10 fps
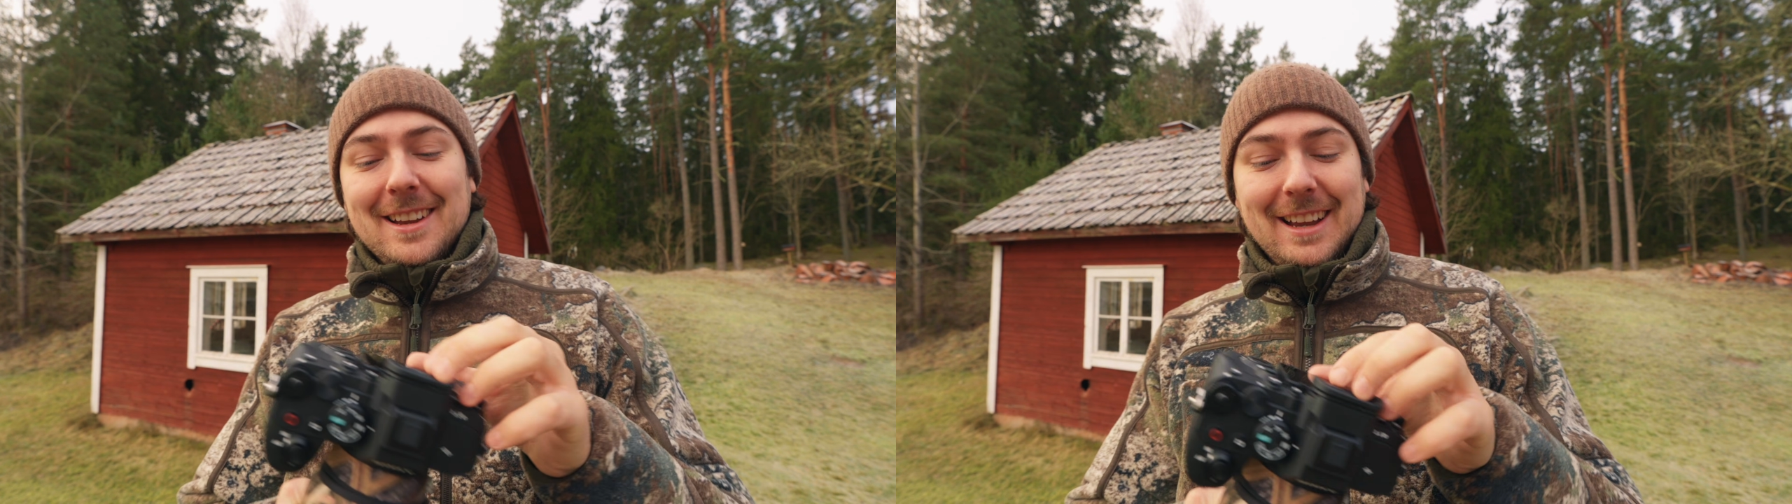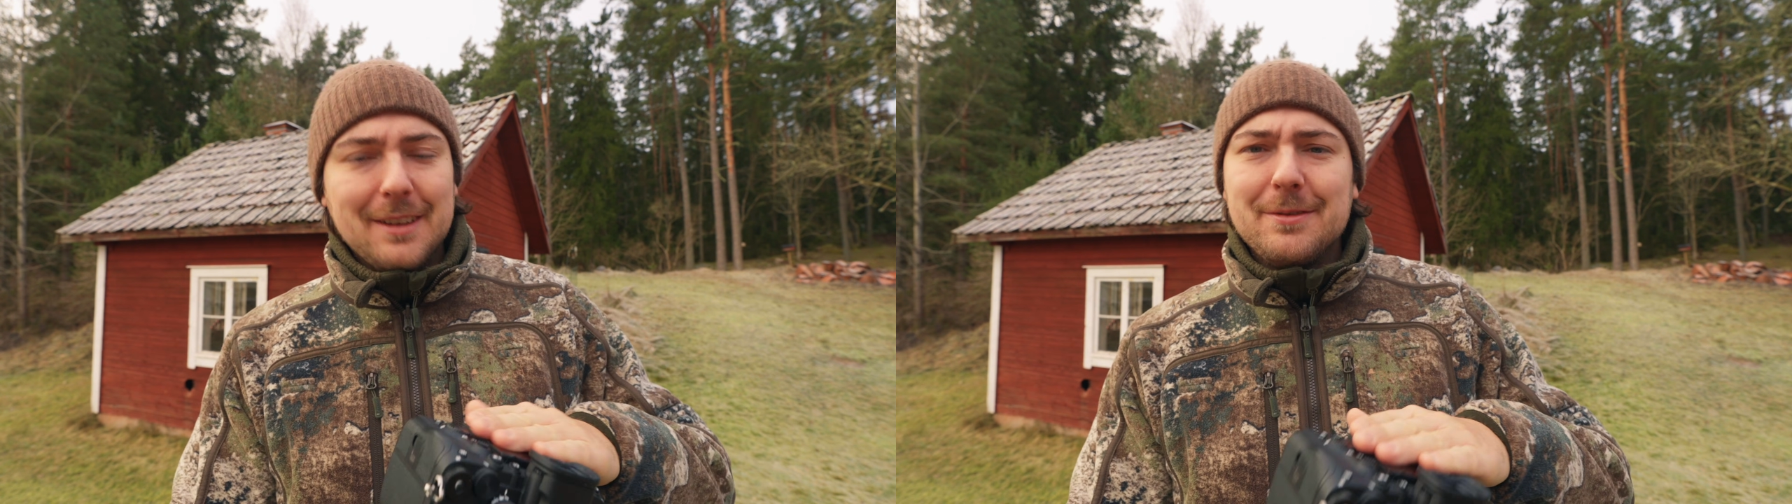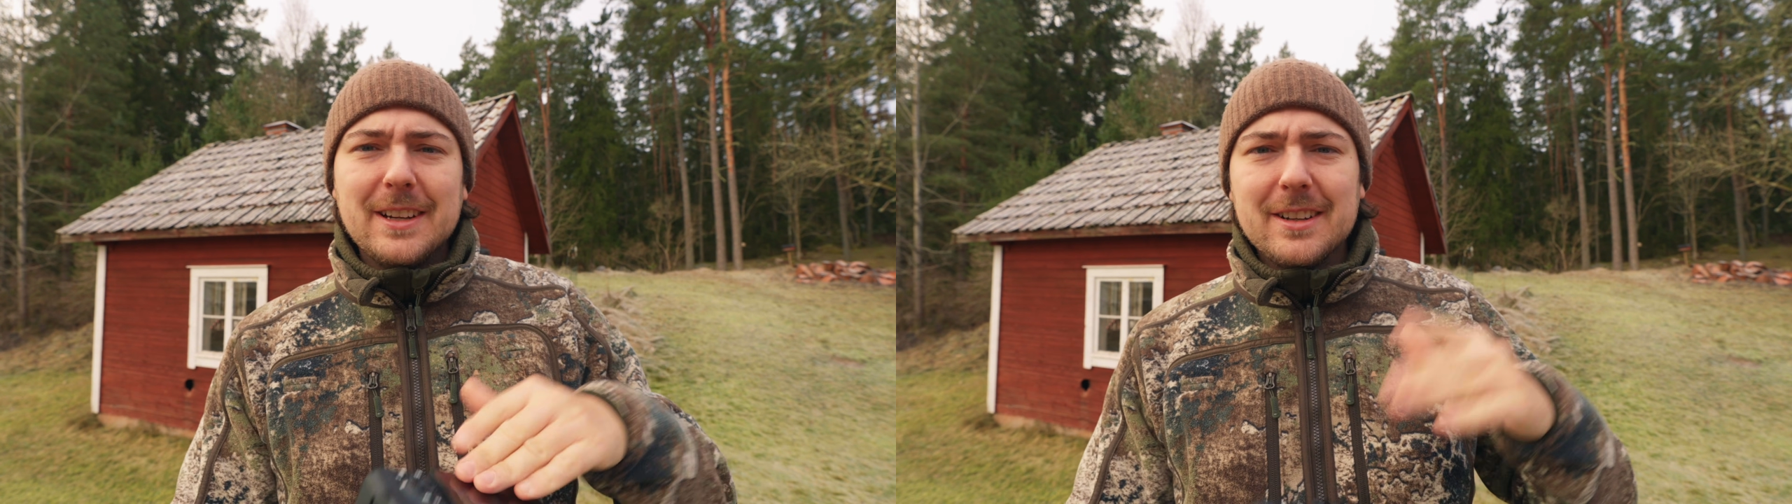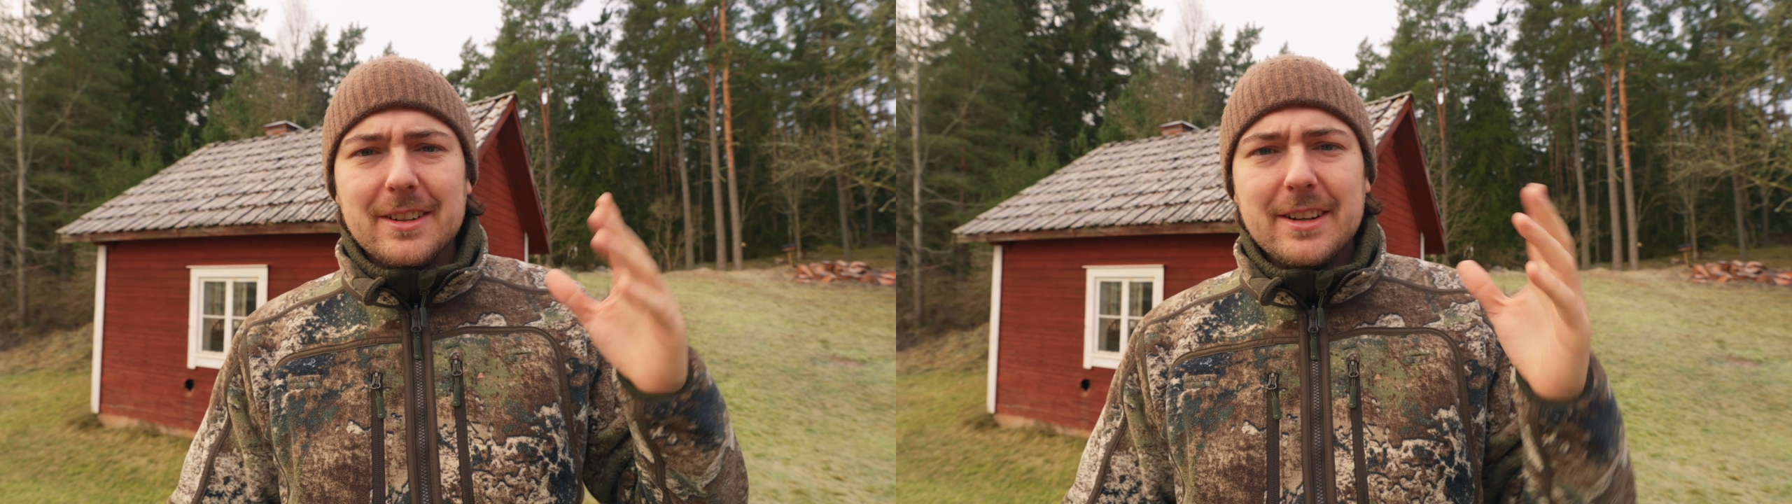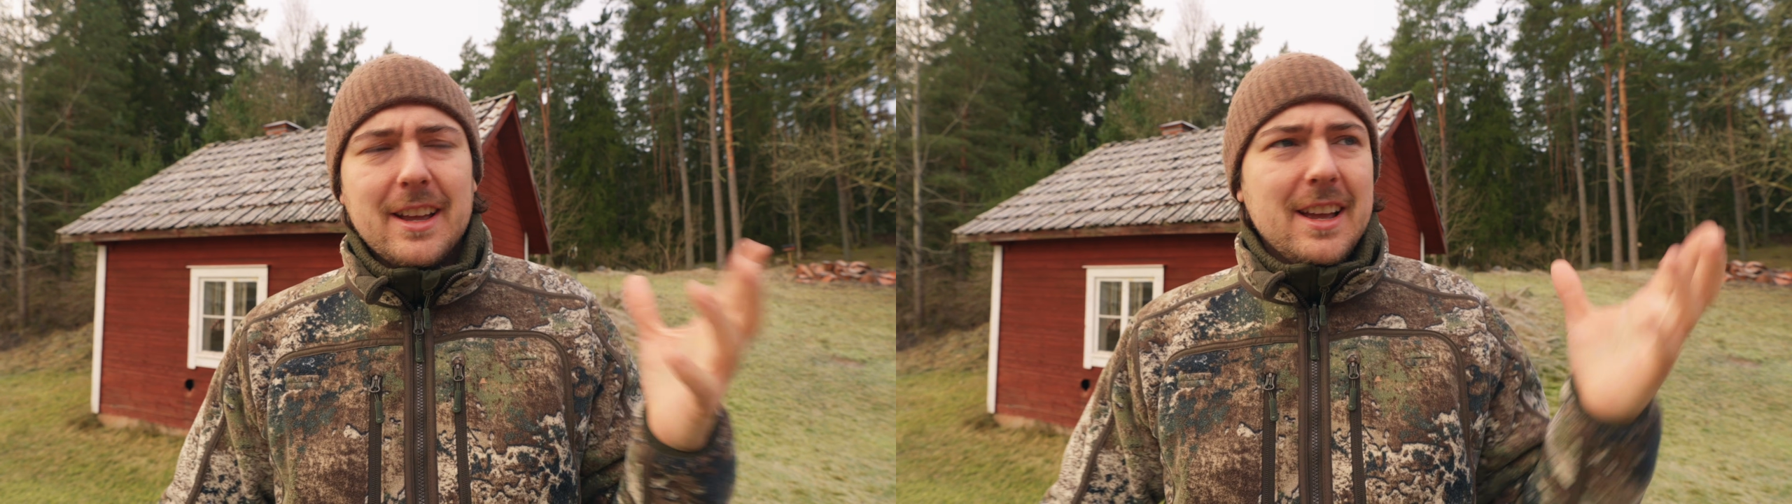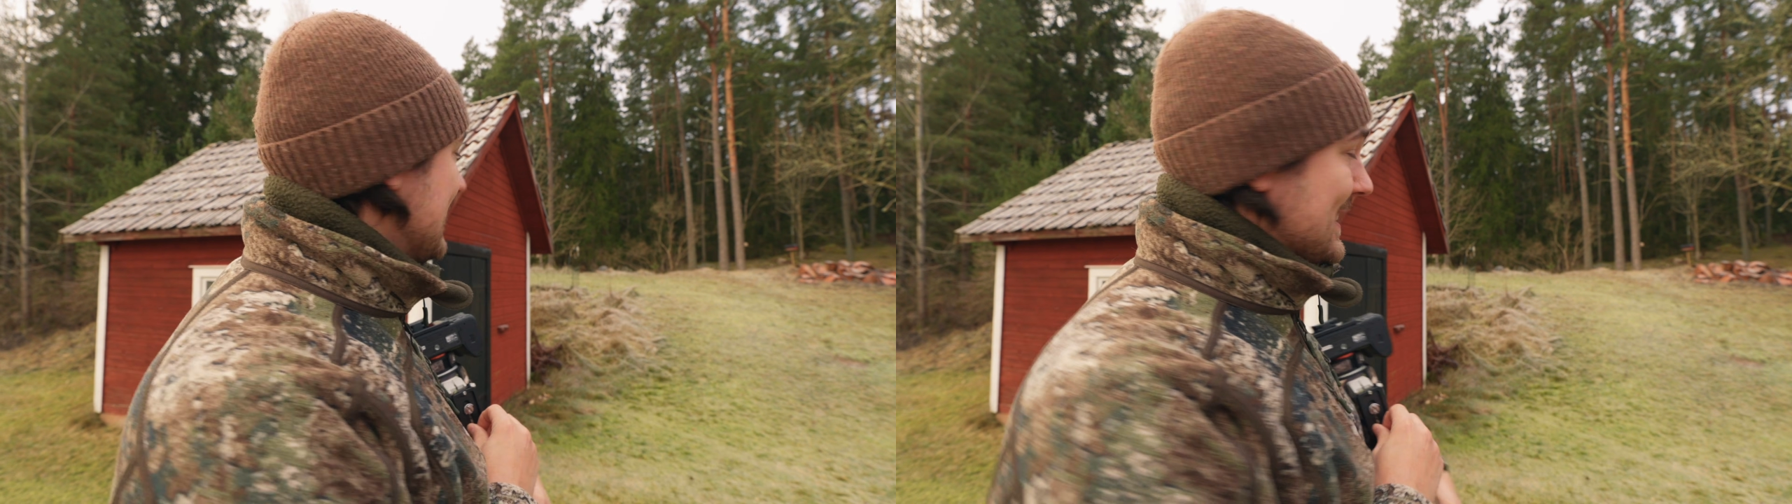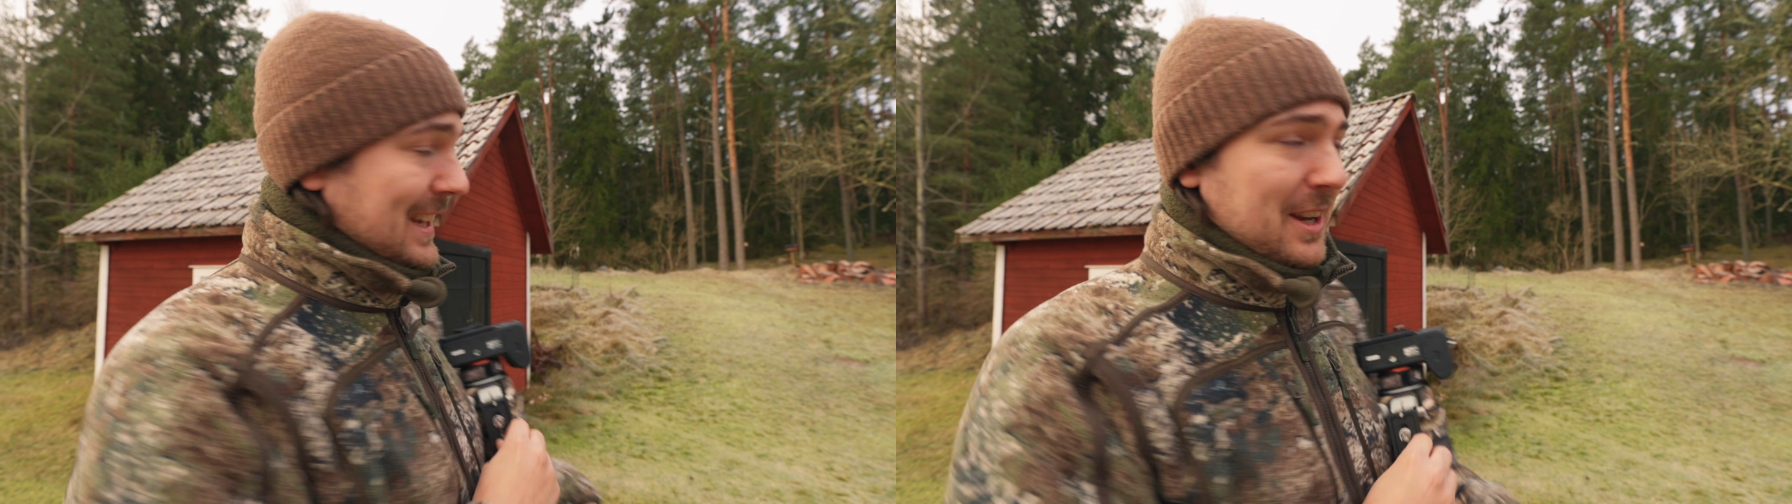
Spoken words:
I figured, since I